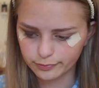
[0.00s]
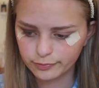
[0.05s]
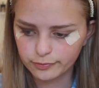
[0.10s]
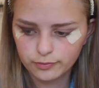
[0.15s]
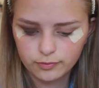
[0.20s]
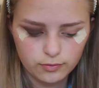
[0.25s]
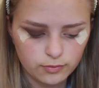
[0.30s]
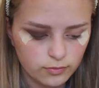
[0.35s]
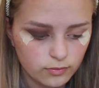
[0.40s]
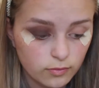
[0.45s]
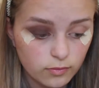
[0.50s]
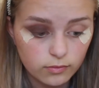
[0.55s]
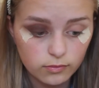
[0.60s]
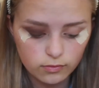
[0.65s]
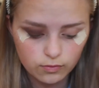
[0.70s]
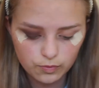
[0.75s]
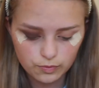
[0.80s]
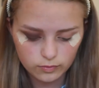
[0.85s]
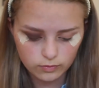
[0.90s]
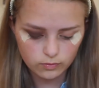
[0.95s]
right there,
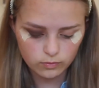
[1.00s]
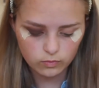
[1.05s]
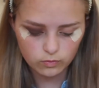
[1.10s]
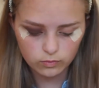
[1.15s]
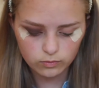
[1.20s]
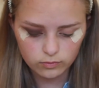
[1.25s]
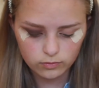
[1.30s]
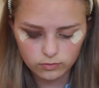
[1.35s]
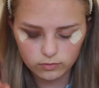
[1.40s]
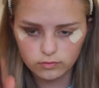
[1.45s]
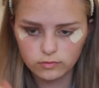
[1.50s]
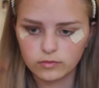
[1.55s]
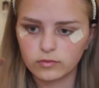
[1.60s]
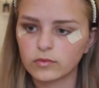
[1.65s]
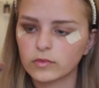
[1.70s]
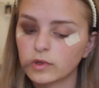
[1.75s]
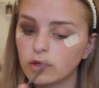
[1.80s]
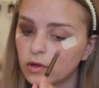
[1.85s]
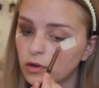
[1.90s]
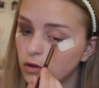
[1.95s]
she's just got
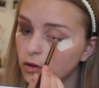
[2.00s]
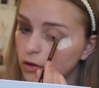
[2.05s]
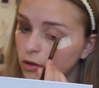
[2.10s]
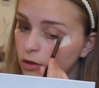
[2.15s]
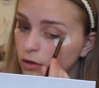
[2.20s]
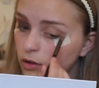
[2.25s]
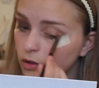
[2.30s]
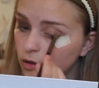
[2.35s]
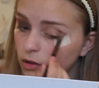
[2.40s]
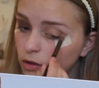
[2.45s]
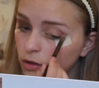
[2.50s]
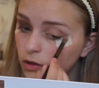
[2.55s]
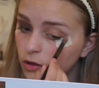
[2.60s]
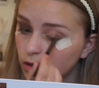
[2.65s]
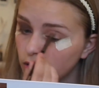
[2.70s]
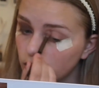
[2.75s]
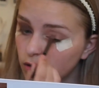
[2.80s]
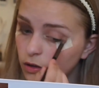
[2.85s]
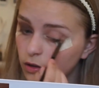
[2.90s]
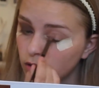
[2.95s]
a piece of
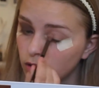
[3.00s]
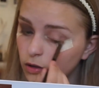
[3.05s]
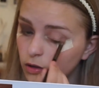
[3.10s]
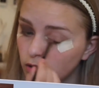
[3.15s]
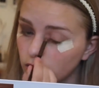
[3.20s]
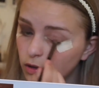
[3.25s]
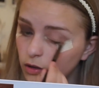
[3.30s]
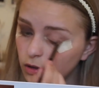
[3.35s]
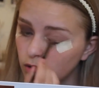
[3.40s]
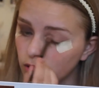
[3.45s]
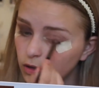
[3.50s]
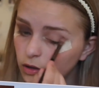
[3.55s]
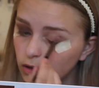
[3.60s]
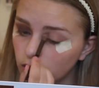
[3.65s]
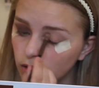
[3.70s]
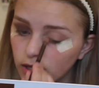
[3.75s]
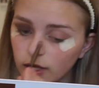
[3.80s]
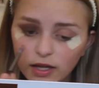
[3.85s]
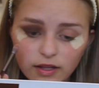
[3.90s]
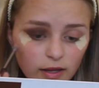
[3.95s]
paper with
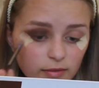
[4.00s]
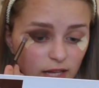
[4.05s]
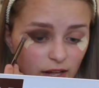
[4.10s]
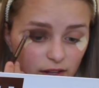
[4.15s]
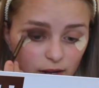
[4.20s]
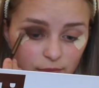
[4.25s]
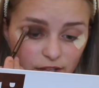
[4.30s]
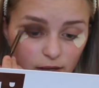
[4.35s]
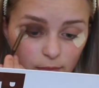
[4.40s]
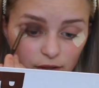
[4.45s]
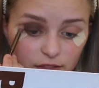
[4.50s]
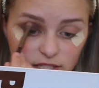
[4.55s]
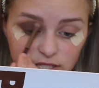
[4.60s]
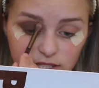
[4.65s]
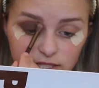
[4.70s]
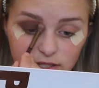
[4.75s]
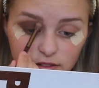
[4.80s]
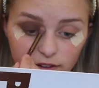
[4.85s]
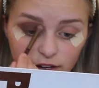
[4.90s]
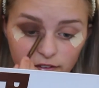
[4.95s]
her script on it.
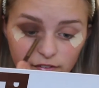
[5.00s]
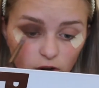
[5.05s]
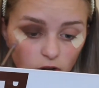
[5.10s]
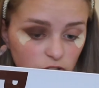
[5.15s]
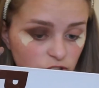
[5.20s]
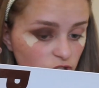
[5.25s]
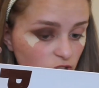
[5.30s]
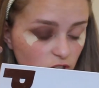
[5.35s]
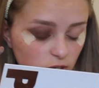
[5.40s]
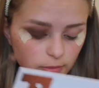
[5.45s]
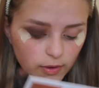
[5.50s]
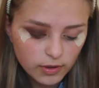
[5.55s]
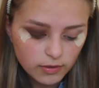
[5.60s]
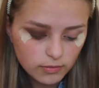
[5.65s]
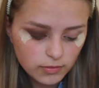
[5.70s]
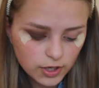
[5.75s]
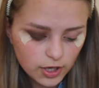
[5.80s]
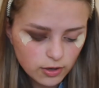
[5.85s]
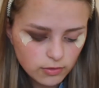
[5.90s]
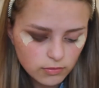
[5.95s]
Or no, is
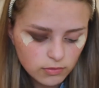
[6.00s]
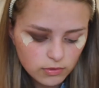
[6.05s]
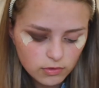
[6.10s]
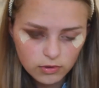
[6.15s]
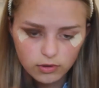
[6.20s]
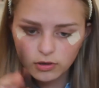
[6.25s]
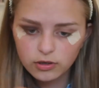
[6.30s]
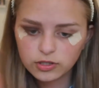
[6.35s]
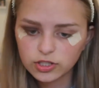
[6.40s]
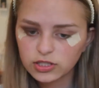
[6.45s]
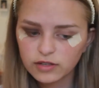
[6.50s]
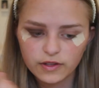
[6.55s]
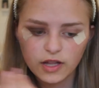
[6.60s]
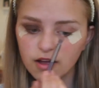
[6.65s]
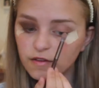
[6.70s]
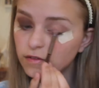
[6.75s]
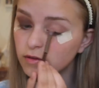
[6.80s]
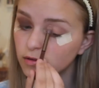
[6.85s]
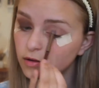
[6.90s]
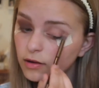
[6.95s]
that maybe that's a
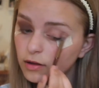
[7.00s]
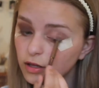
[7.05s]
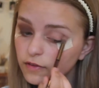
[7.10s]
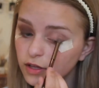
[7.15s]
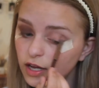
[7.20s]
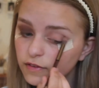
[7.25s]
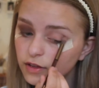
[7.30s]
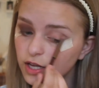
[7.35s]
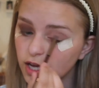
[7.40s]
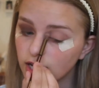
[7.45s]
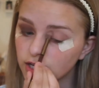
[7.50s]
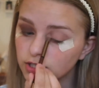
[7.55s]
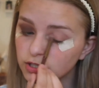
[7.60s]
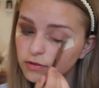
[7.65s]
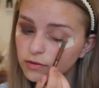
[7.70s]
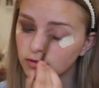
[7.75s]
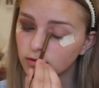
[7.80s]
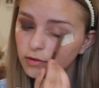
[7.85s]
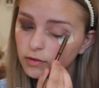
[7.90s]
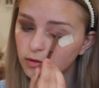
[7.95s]
mirror. I'm not really
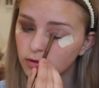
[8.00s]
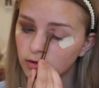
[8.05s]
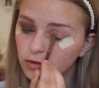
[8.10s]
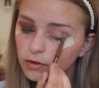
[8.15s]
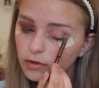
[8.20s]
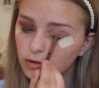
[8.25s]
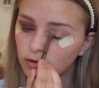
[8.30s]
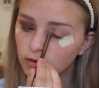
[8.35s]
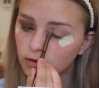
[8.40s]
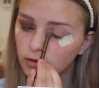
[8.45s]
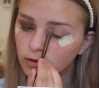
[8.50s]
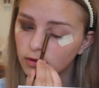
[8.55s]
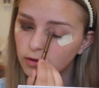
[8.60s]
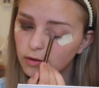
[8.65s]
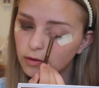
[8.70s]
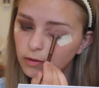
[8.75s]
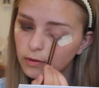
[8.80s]
sure what that is.